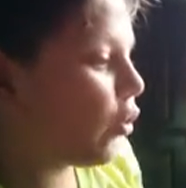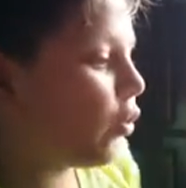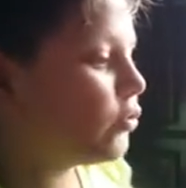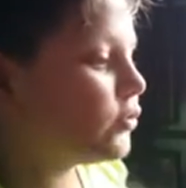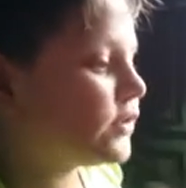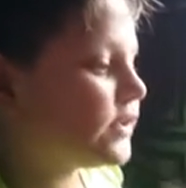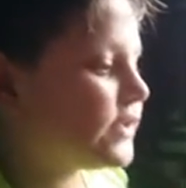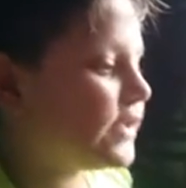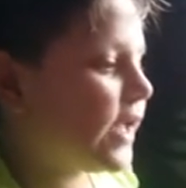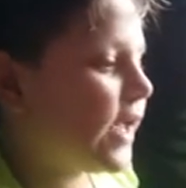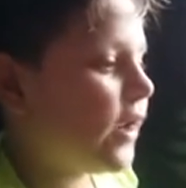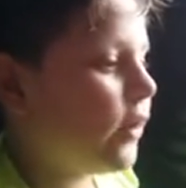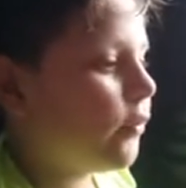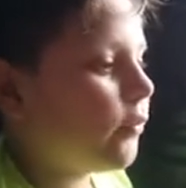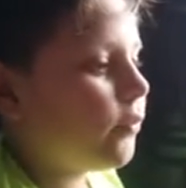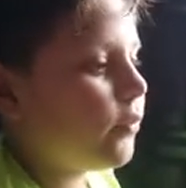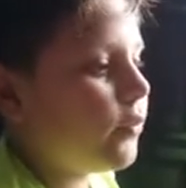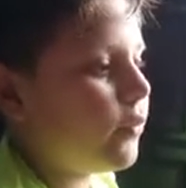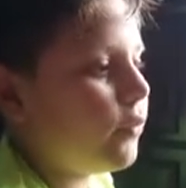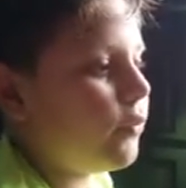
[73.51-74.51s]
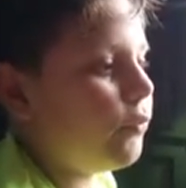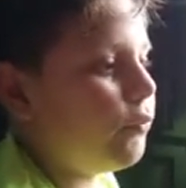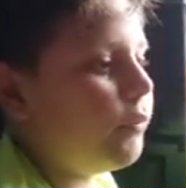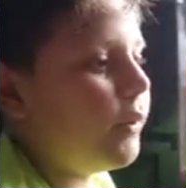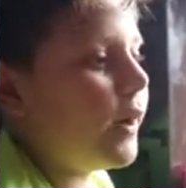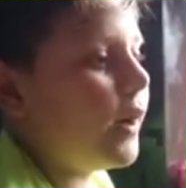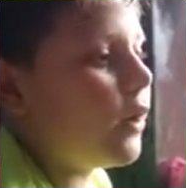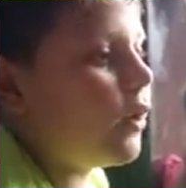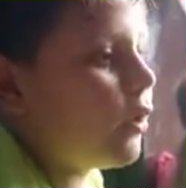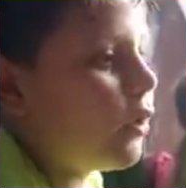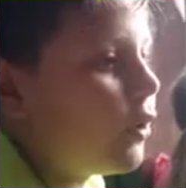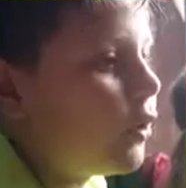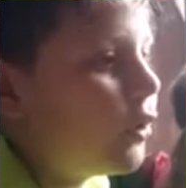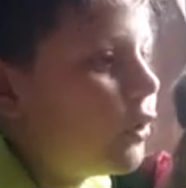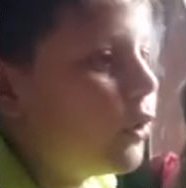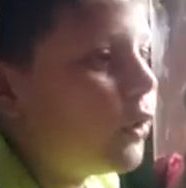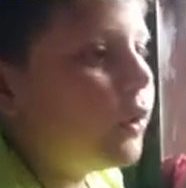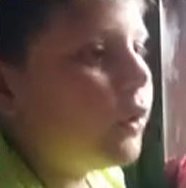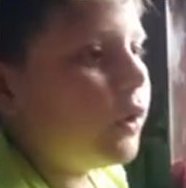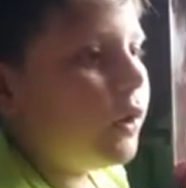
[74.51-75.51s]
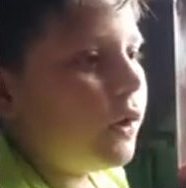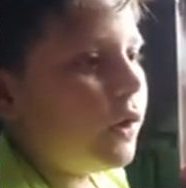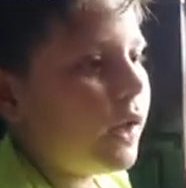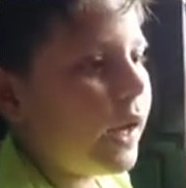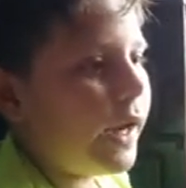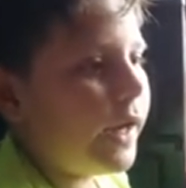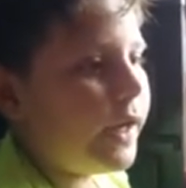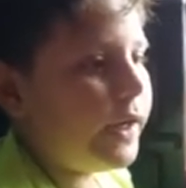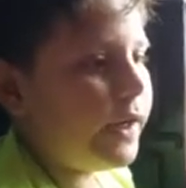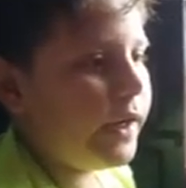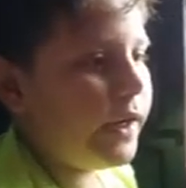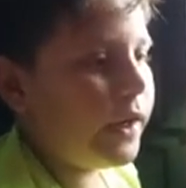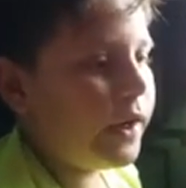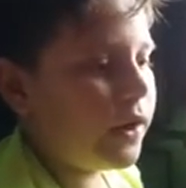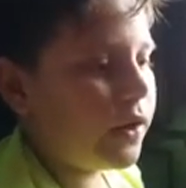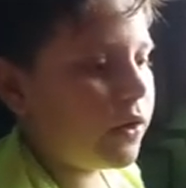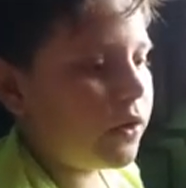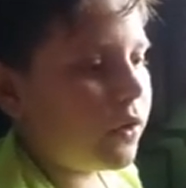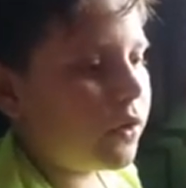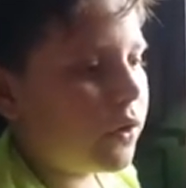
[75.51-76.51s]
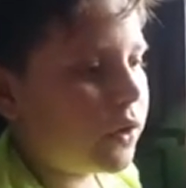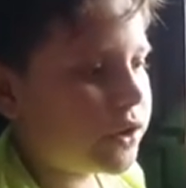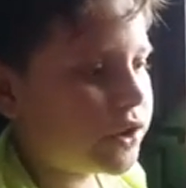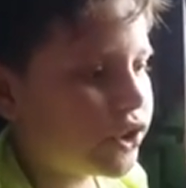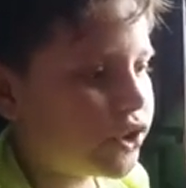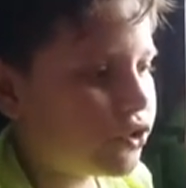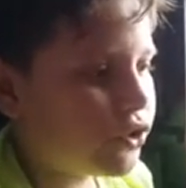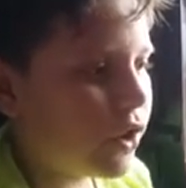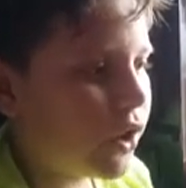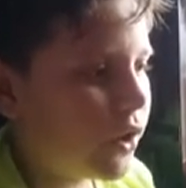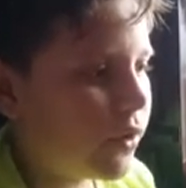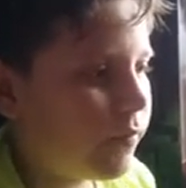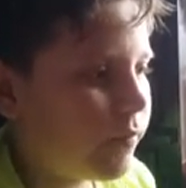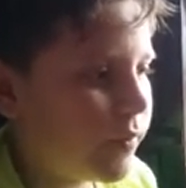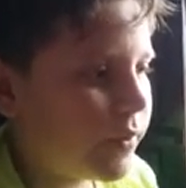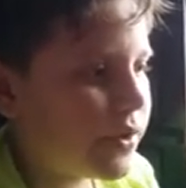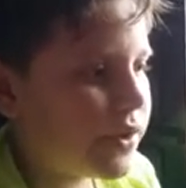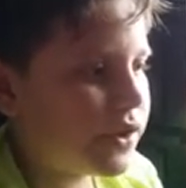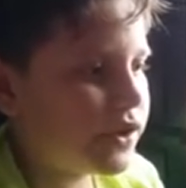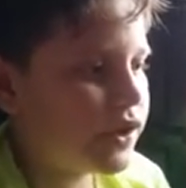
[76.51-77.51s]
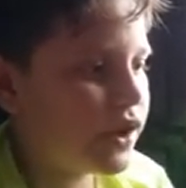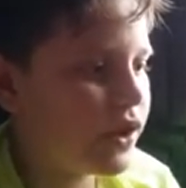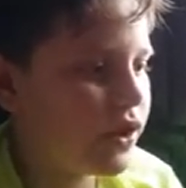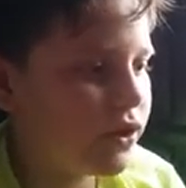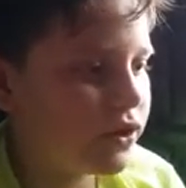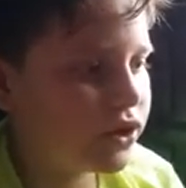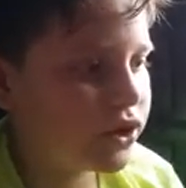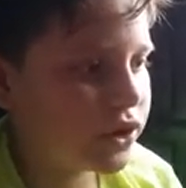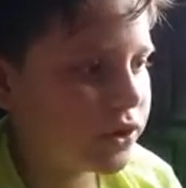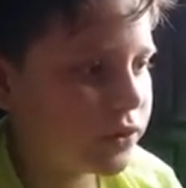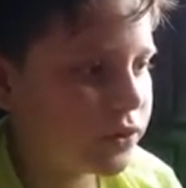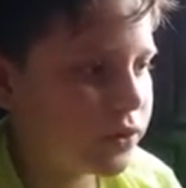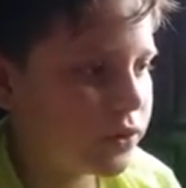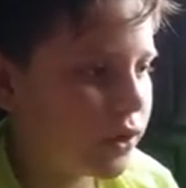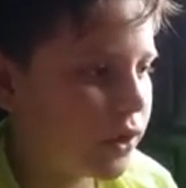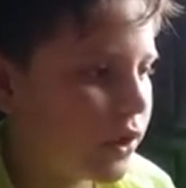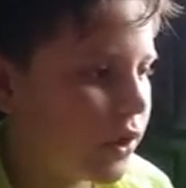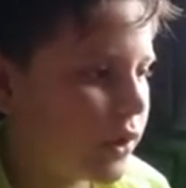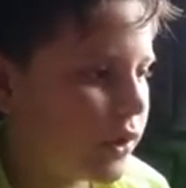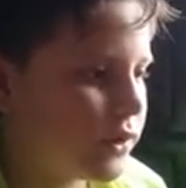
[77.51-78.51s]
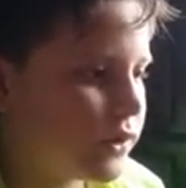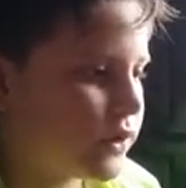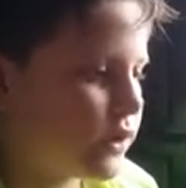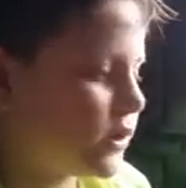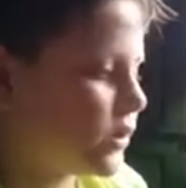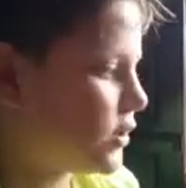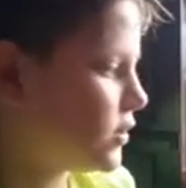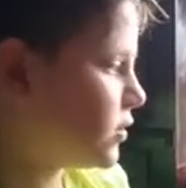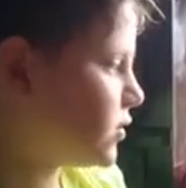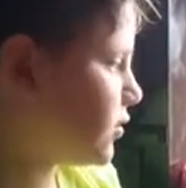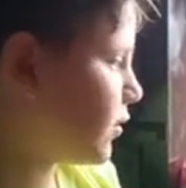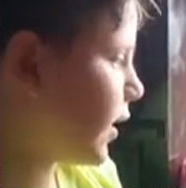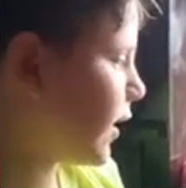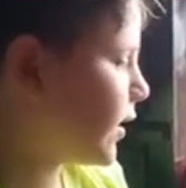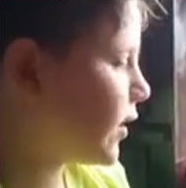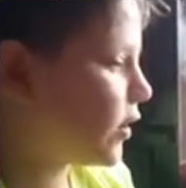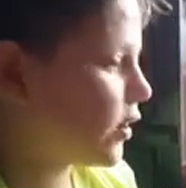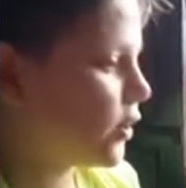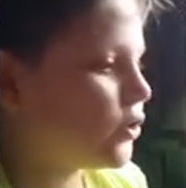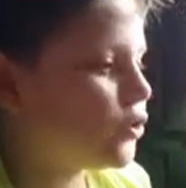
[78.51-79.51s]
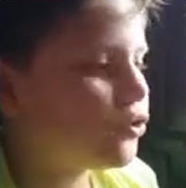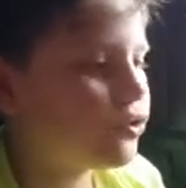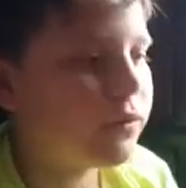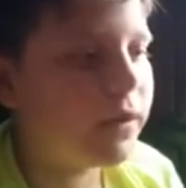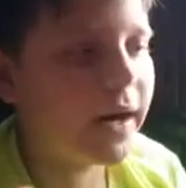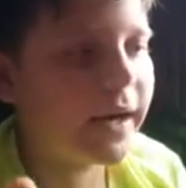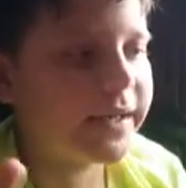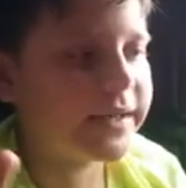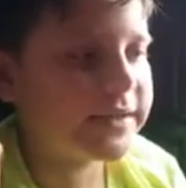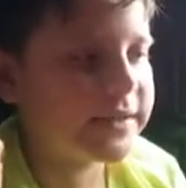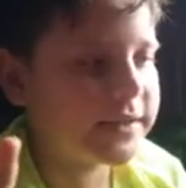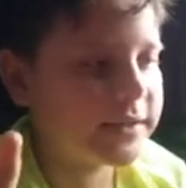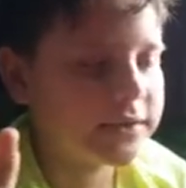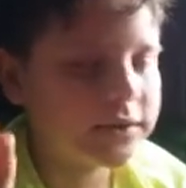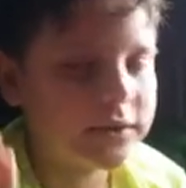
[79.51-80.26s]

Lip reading: don't stand where lightning struck because it could strike twice.